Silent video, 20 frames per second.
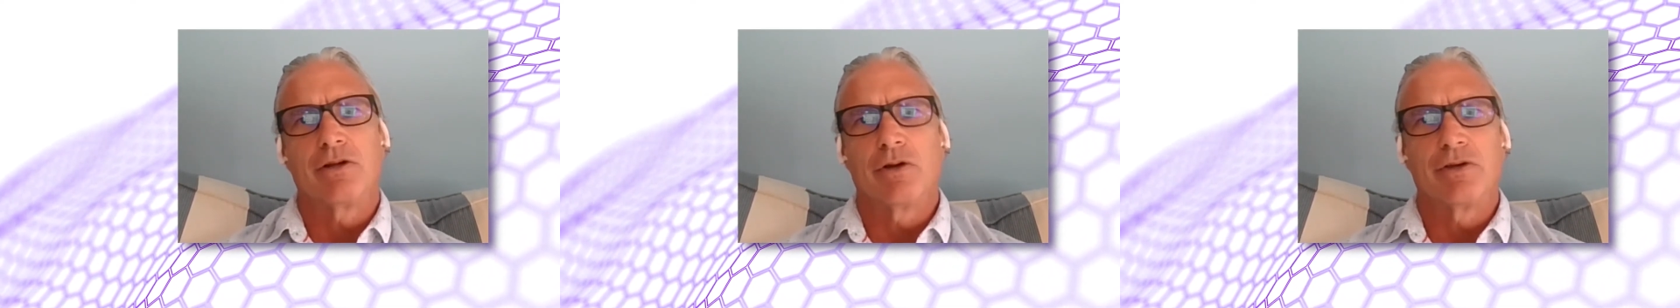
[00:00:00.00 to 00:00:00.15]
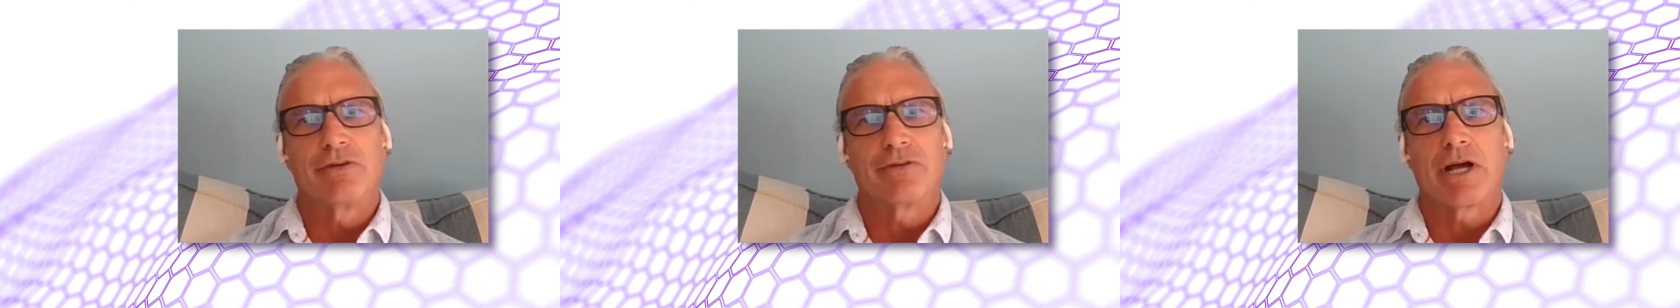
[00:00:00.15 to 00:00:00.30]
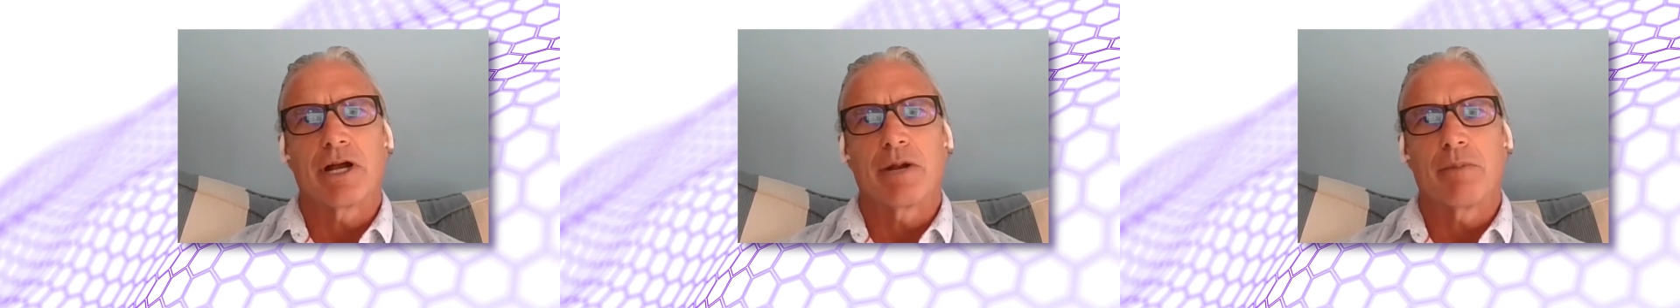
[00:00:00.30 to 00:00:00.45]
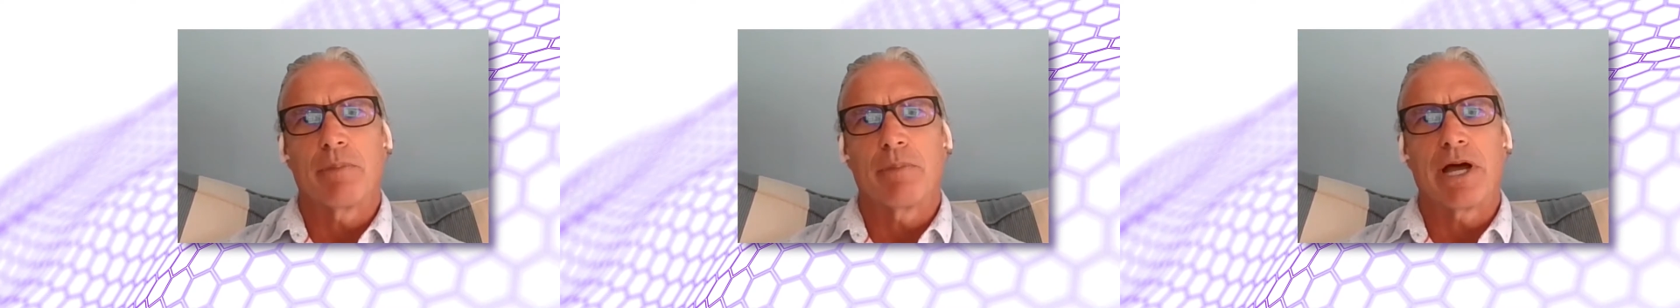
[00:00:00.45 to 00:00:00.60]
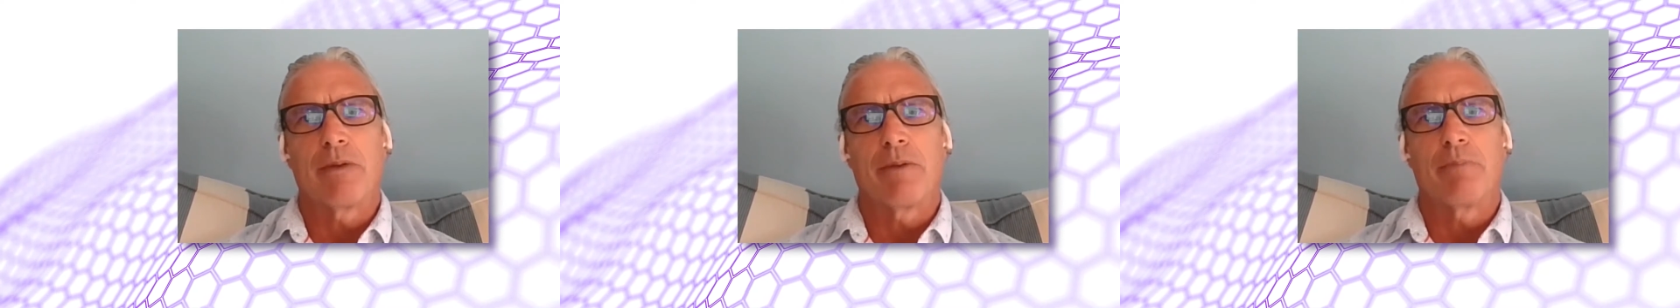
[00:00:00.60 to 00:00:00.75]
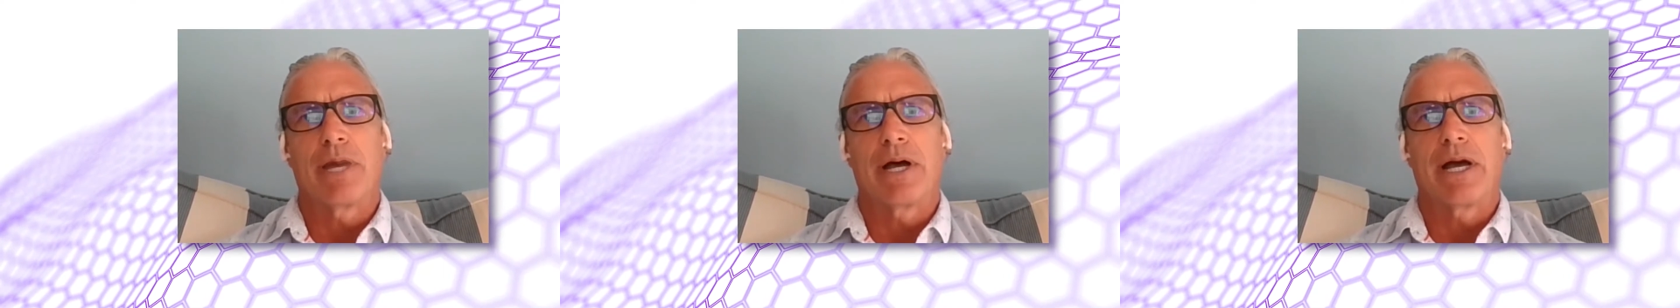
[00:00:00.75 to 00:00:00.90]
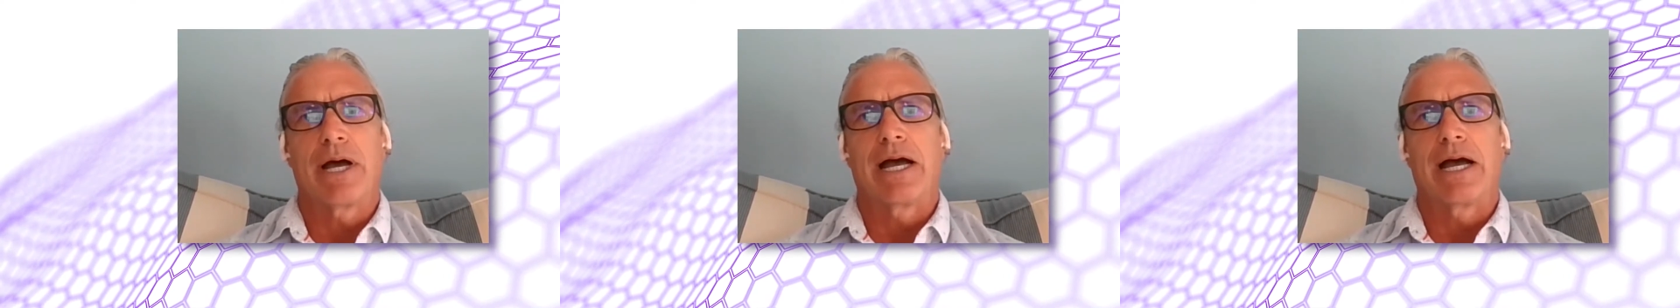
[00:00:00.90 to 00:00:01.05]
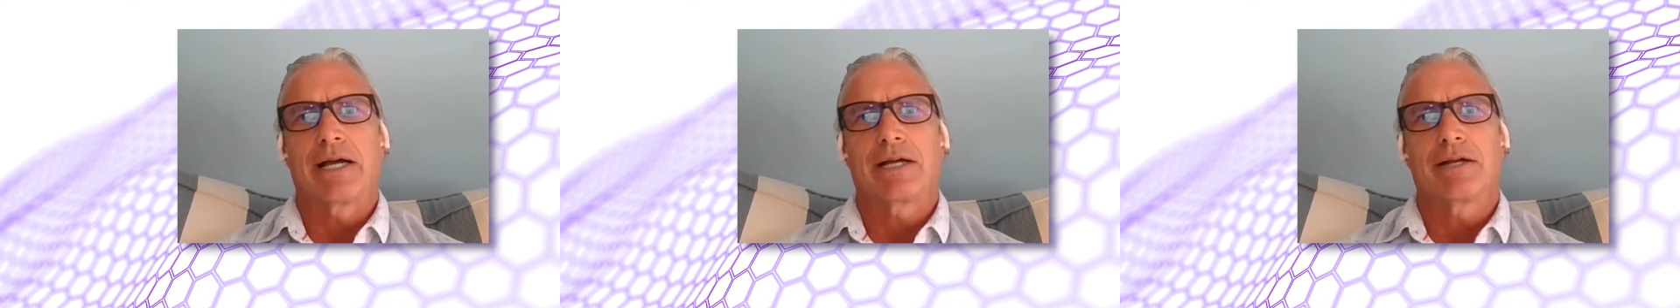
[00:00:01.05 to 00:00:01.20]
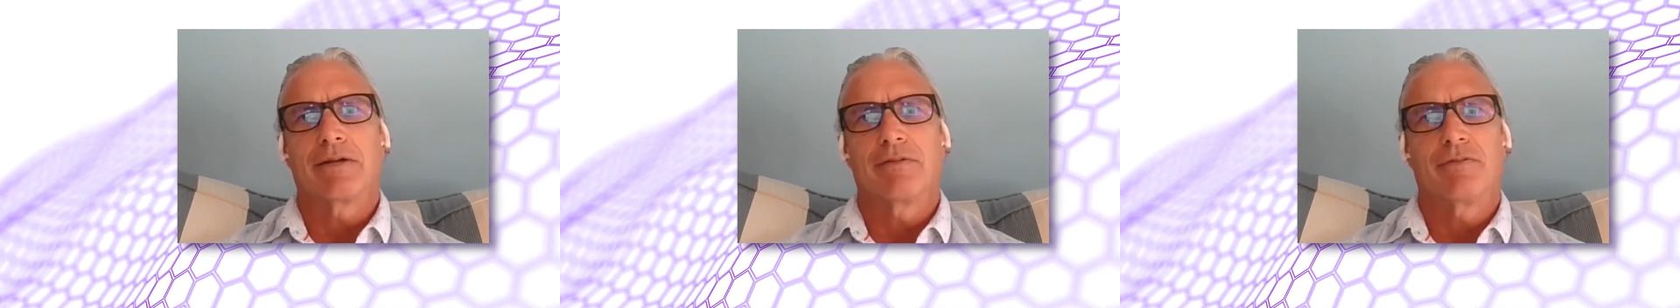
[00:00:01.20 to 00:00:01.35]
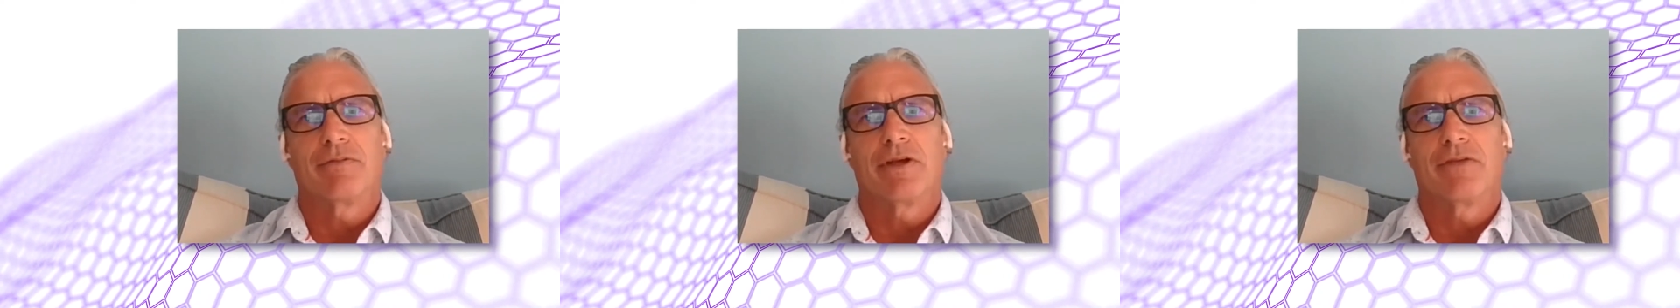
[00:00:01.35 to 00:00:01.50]
he's got a bad
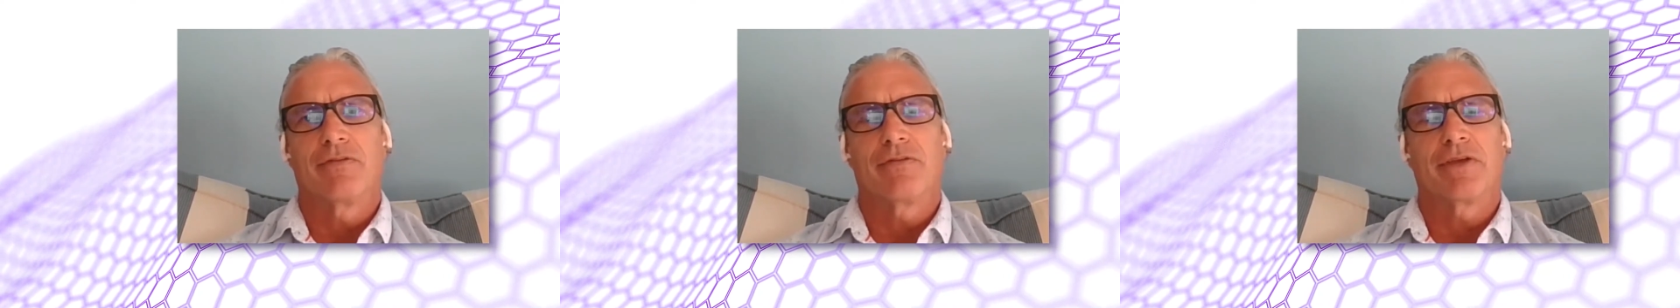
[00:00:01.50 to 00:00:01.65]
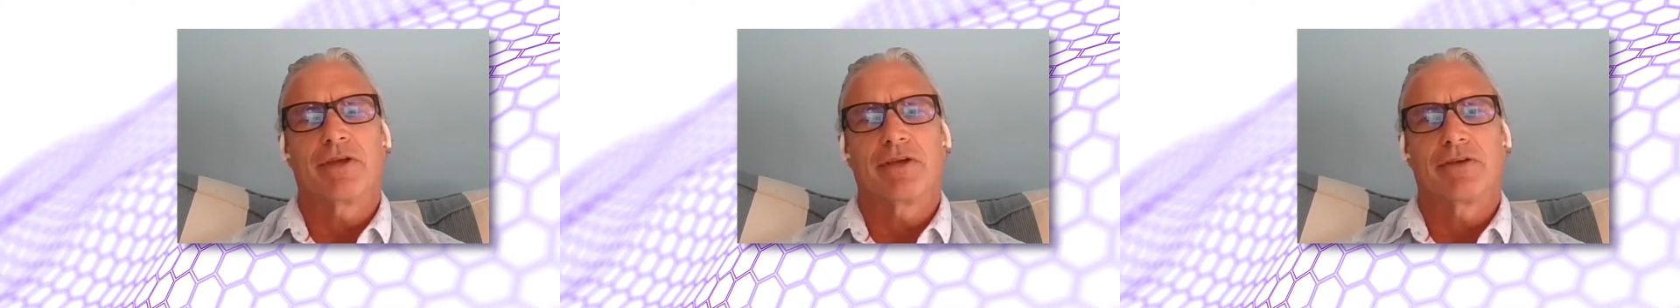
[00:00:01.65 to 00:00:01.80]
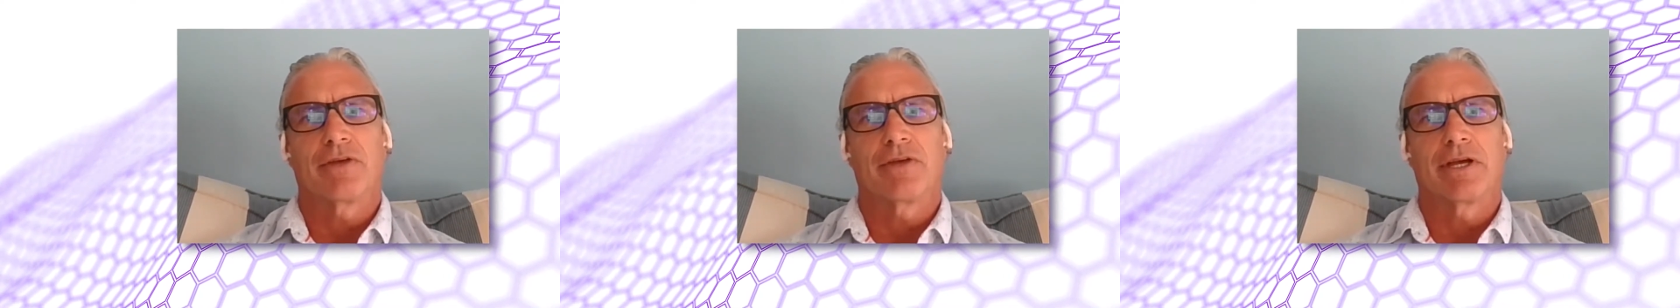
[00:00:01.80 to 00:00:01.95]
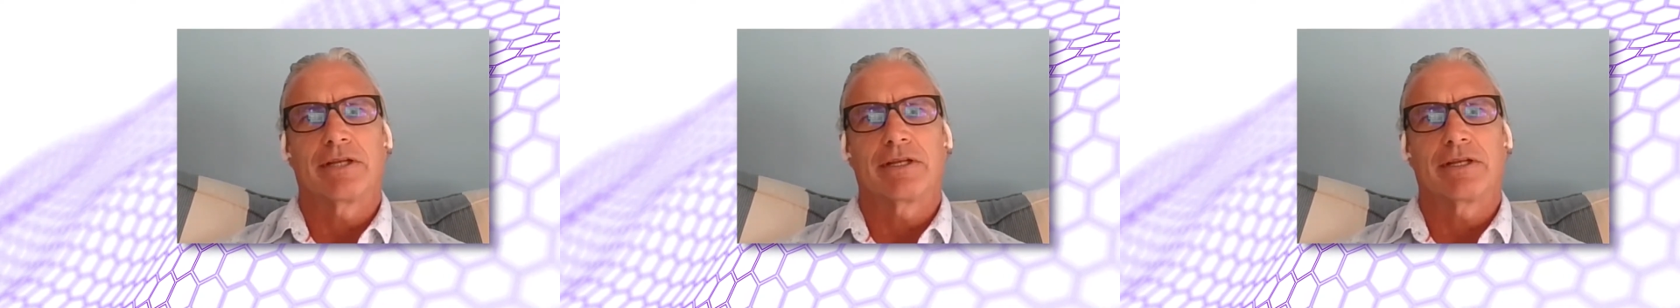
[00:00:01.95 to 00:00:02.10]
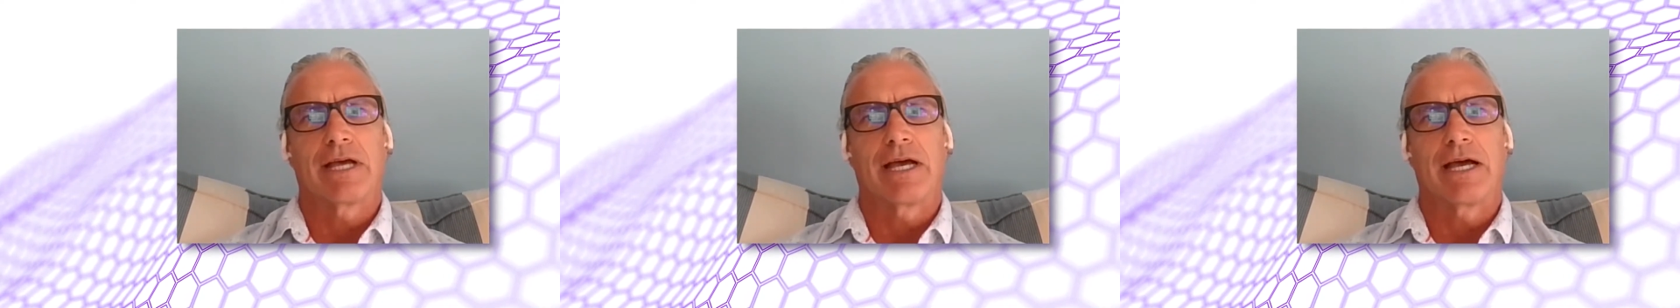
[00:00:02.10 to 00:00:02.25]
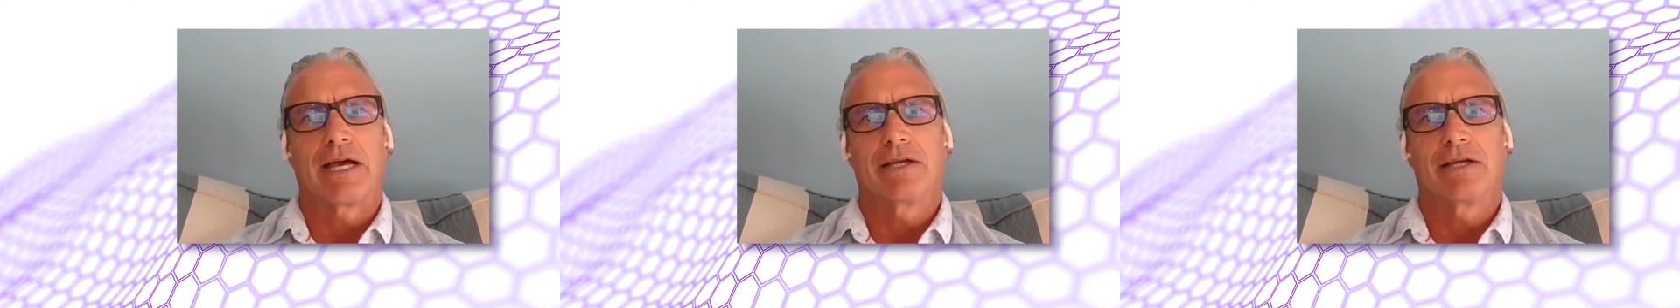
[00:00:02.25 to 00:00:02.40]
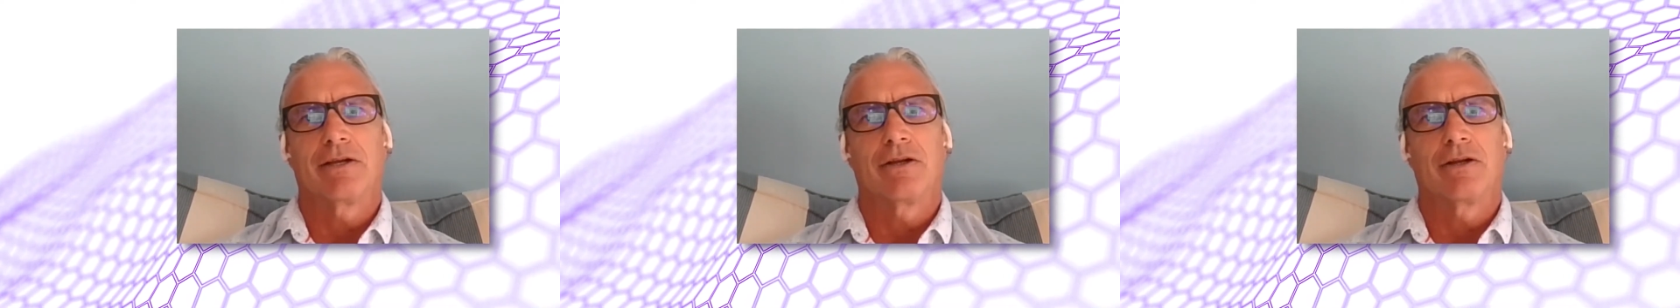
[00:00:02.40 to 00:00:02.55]
back and things like that,